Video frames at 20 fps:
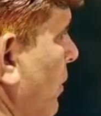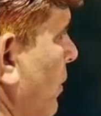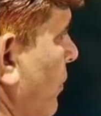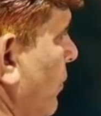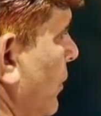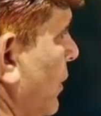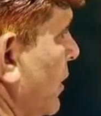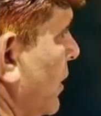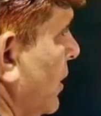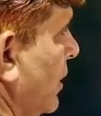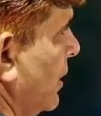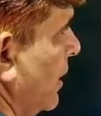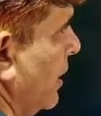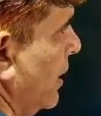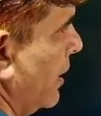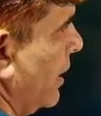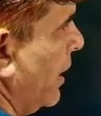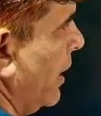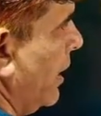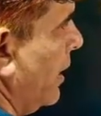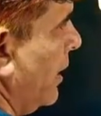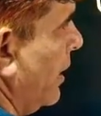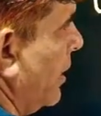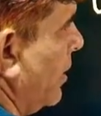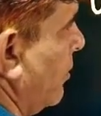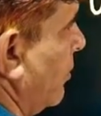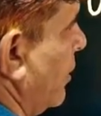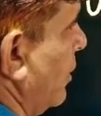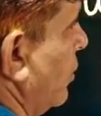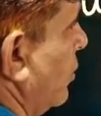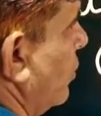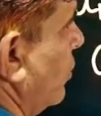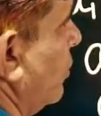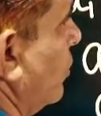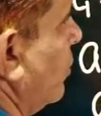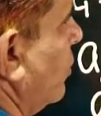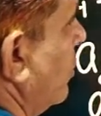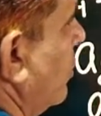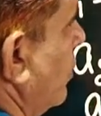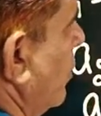which is again equal
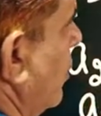to